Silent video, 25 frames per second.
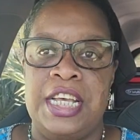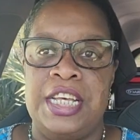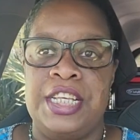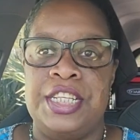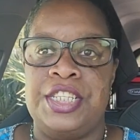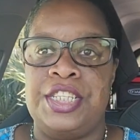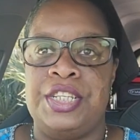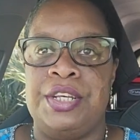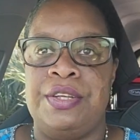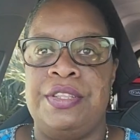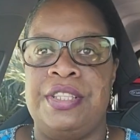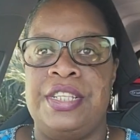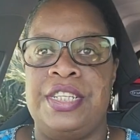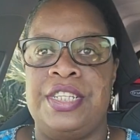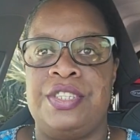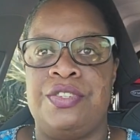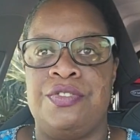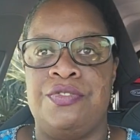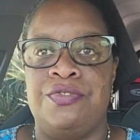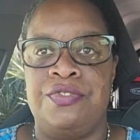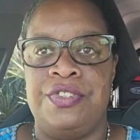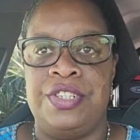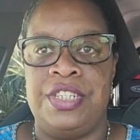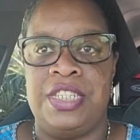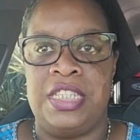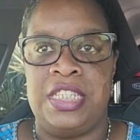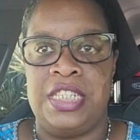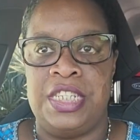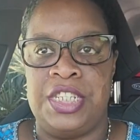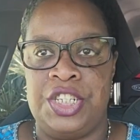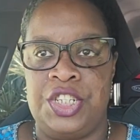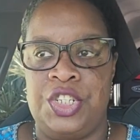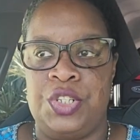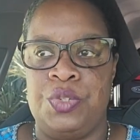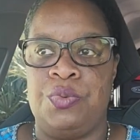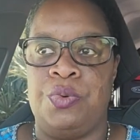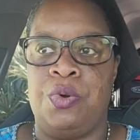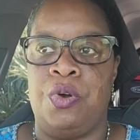So, this
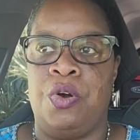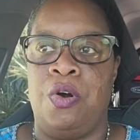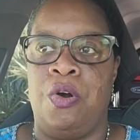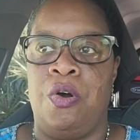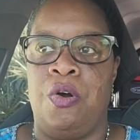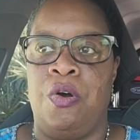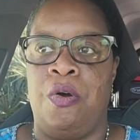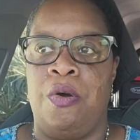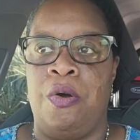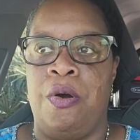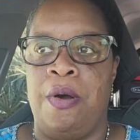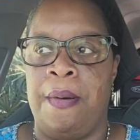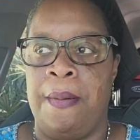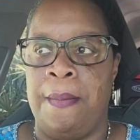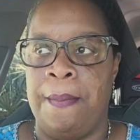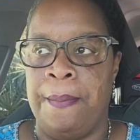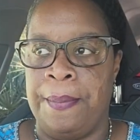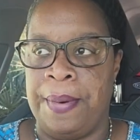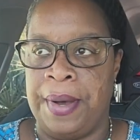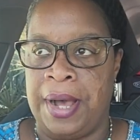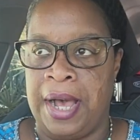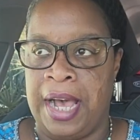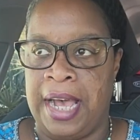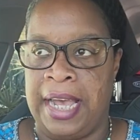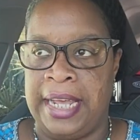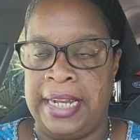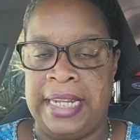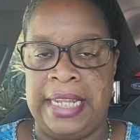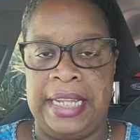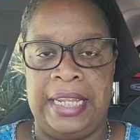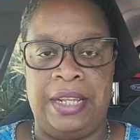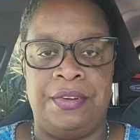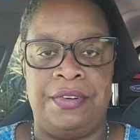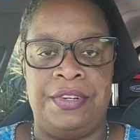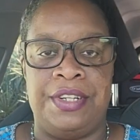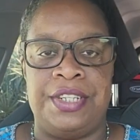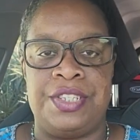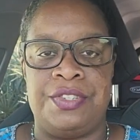residual body
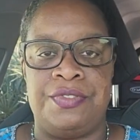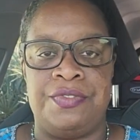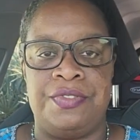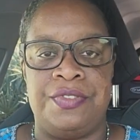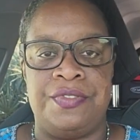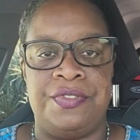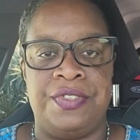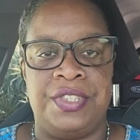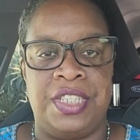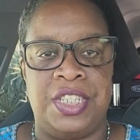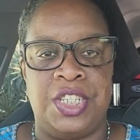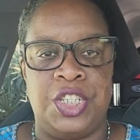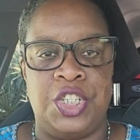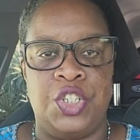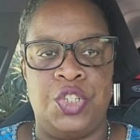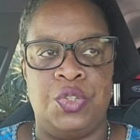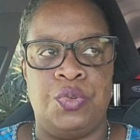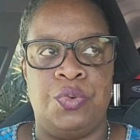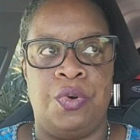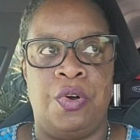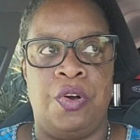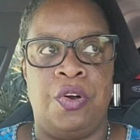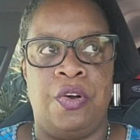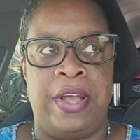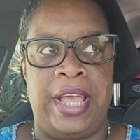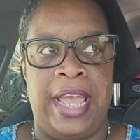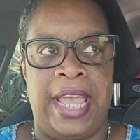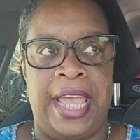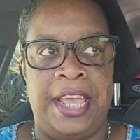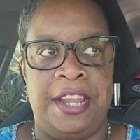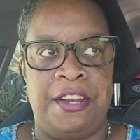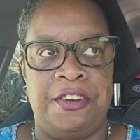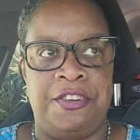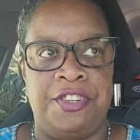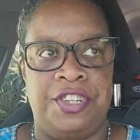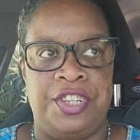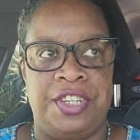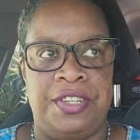or this residual
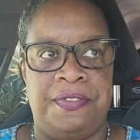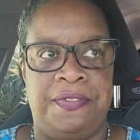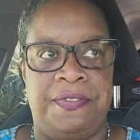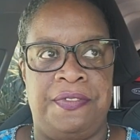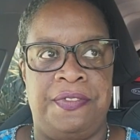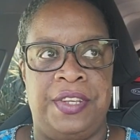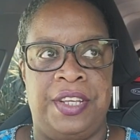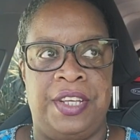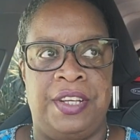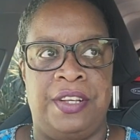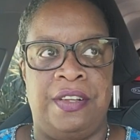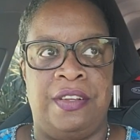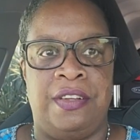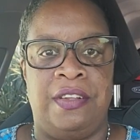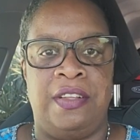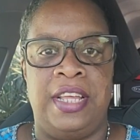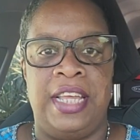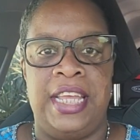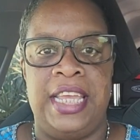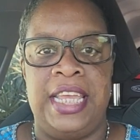energy field